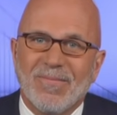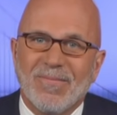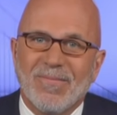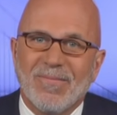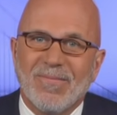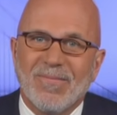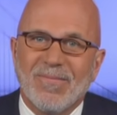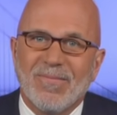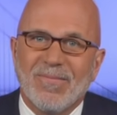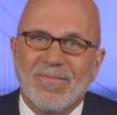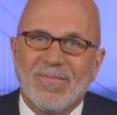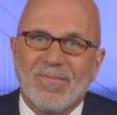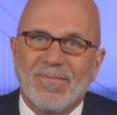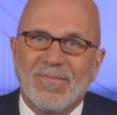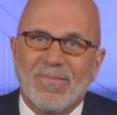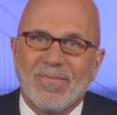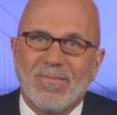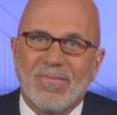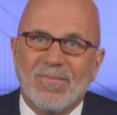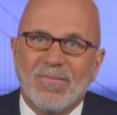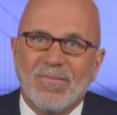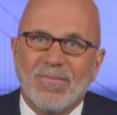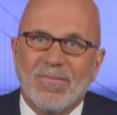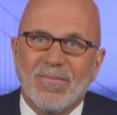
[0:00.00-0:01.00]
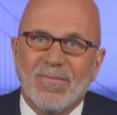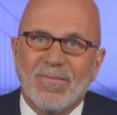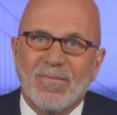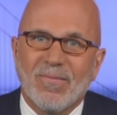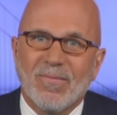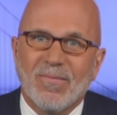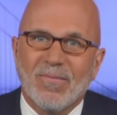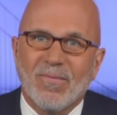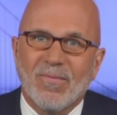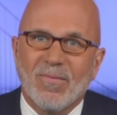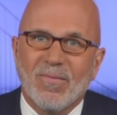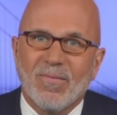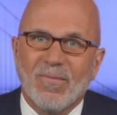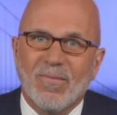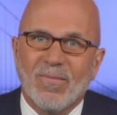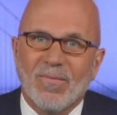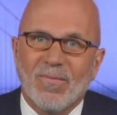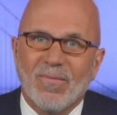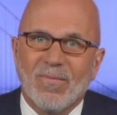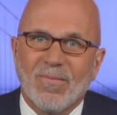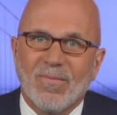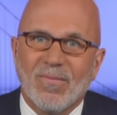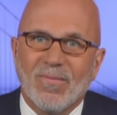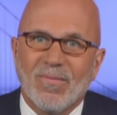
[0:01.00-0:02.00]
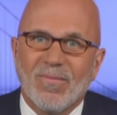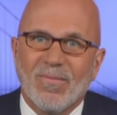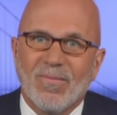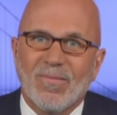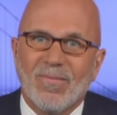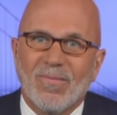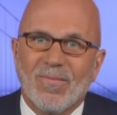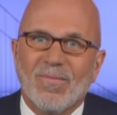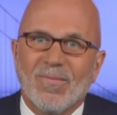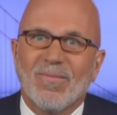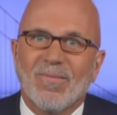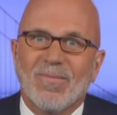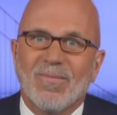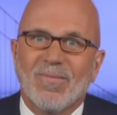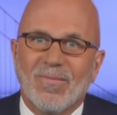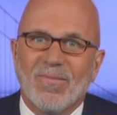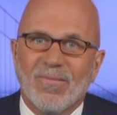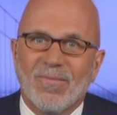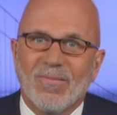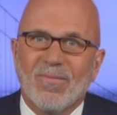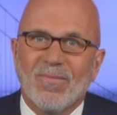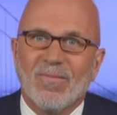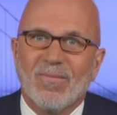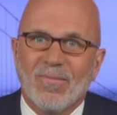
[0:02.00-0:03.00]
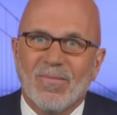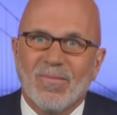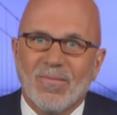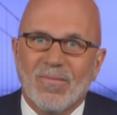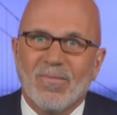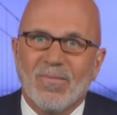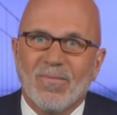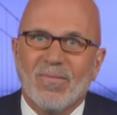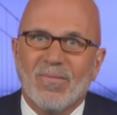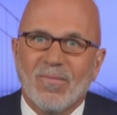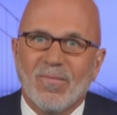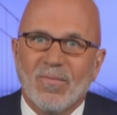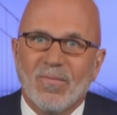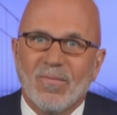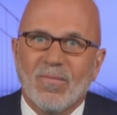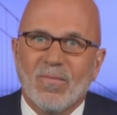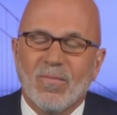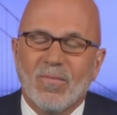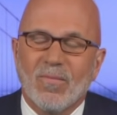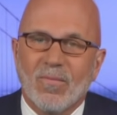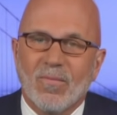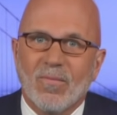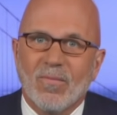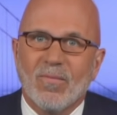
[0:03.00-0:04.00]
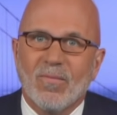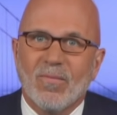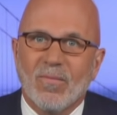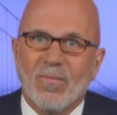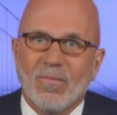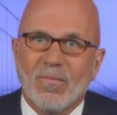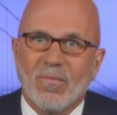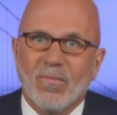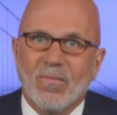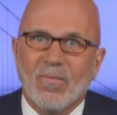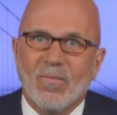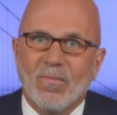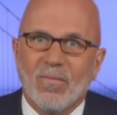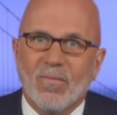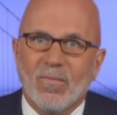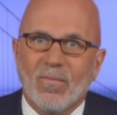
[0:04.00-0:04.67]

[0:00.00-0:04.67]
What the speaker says: The person shown says nothing.